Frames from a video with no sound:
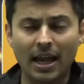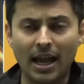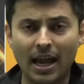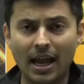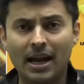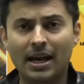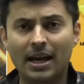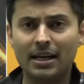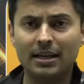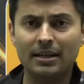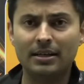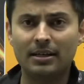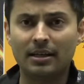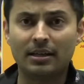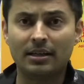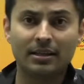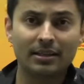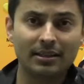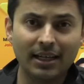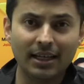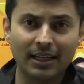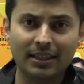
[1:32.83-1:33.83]
and
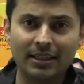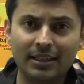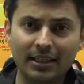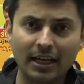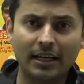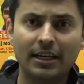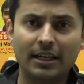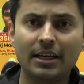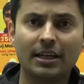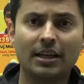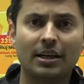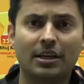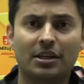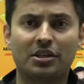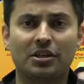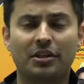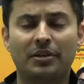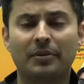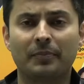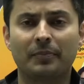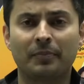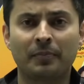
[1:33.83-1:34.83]
the
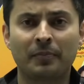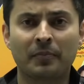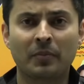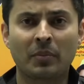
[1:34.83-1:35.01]
dedication